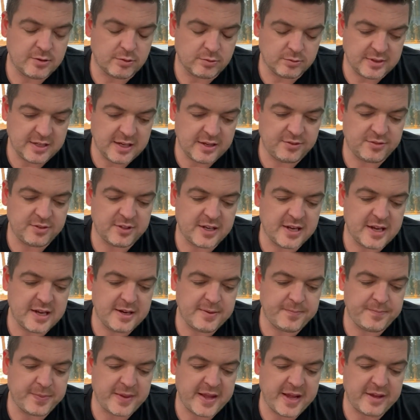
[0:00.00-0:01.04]
or
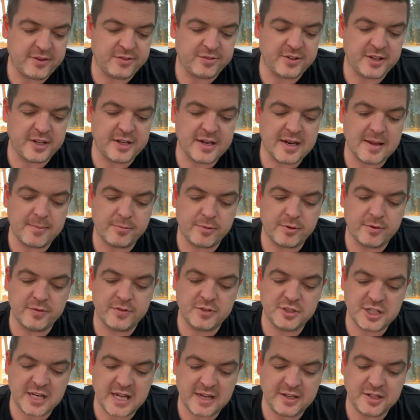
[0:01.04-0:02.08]
yesterday has seen a number
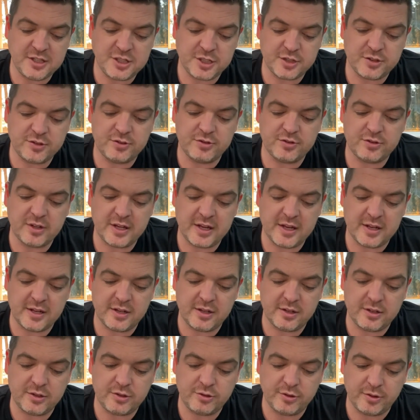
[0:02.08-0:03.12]
of challenges
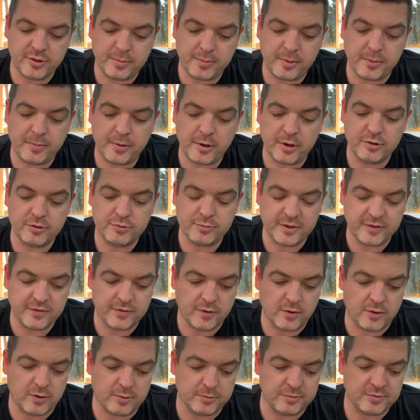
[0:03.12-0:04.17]
to the proposed
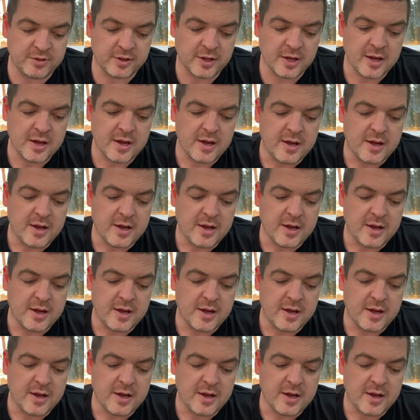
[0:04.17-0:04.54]
reforms.